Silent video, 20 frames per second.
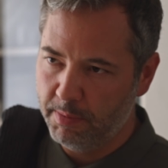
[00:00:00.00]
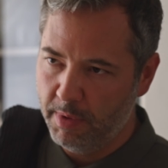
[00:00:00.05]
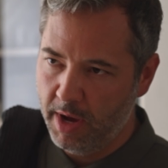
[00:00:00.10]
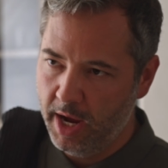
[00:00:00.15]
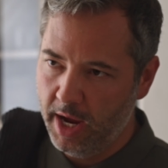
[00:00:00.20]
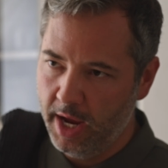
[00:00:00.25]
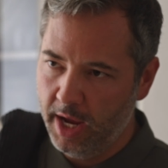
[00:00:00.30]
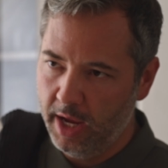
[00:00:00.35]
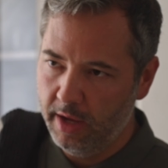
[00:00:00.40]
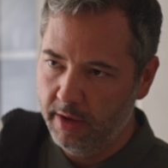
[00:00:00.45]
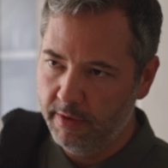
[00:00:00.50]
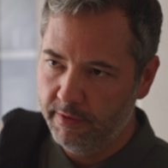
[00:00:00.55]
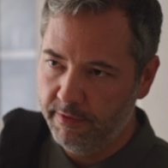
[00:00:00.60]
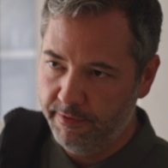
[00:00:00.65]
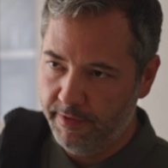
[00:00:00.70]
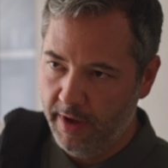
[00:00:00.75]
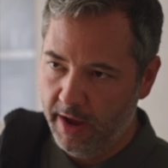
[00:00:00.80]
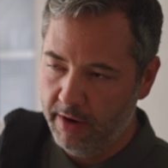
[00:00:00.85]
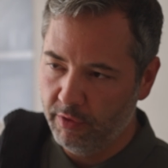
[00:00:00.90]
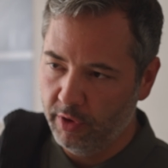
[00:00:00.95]
my
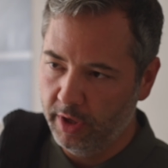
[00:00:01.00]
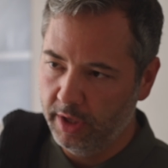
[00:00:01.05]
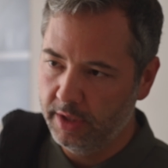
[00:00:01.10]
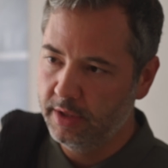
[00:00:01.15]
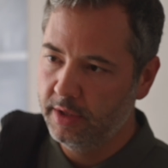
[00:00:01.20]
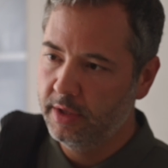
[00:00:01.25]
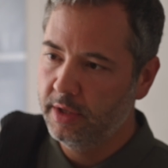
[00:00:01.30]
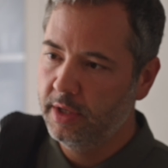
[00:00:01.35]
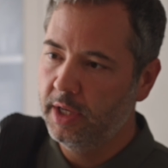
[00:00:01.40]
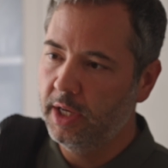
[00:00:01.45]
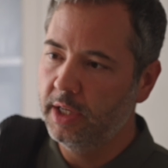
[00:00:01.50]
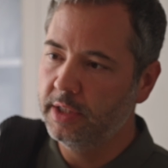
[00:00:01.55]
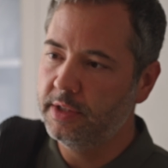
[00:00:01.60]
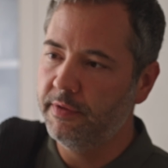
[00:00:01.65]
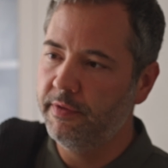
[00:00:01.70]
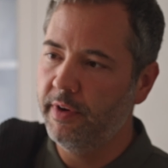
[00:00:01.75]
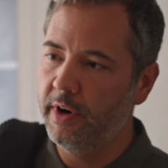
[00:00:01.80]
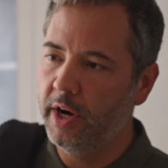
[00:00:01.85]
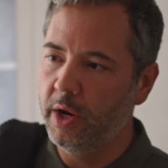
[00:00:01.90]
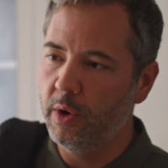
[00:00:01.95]
favorite. It's
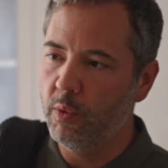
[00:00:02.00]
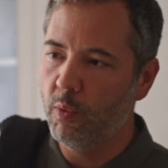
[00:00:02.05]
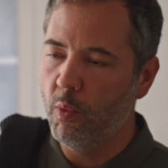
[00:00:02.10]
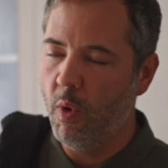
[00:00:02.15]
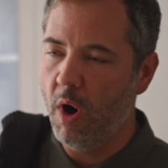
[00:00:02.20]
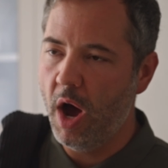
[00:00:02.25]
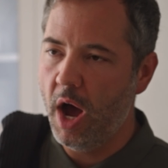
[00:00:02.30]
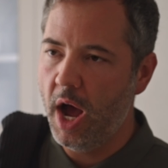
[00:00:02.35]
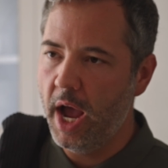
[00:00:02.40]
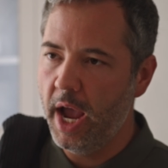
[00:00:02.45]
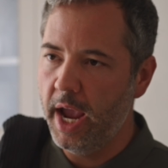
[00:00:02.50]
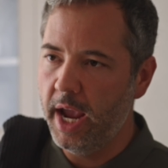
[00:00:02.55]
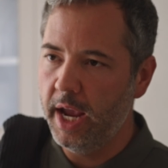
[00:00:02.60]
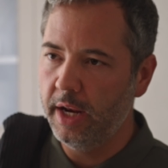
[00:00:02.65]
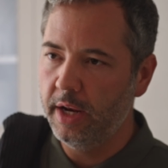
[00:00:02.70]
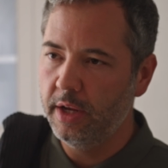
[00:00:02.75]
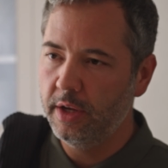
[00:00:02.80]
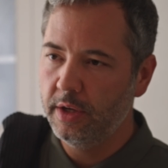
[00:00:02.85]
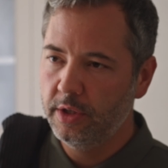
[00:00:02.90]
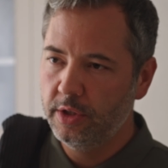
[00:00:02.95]
a very
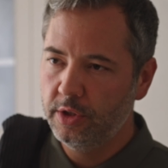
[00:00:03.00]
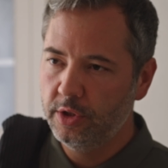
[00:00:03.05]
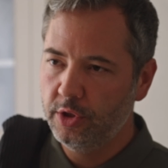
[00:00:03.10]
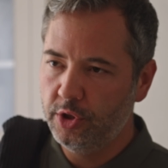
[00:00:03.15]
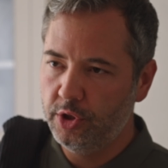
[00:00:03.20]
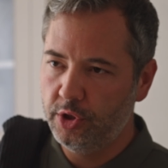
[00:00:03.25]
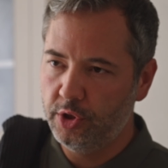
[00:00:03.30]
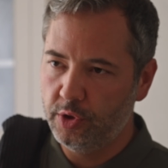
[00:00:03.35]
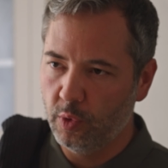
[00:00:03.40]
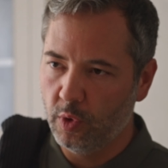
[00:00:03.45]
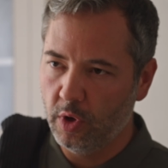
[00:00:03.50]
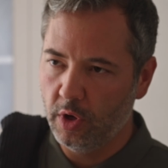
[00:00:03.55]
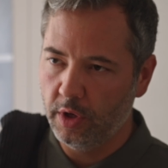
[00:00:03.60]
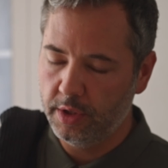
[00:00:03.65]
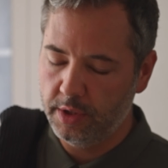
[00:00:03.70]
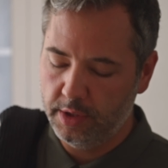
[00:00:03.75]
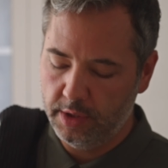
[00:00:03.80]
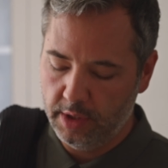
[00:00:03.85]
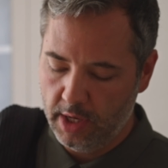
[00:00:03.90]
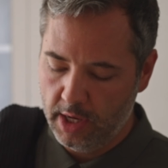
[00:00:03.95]
wide,
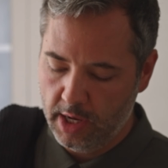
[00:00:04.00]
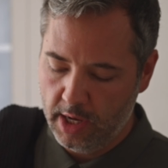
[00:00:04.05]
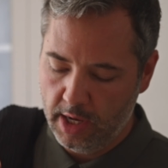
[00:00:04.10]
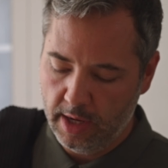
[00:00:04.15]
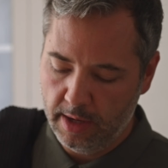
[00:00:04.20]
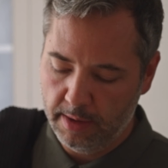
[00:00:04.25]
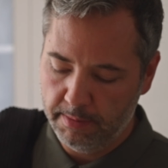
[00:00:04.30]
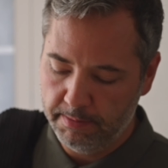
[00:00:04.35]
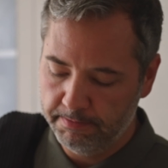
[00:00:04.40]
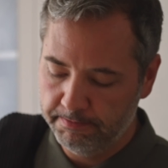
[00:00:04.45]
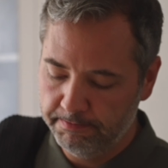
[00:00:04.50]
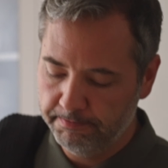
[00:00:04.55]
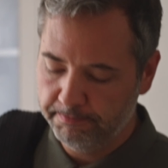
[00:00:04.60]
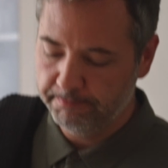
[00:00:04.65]
short um,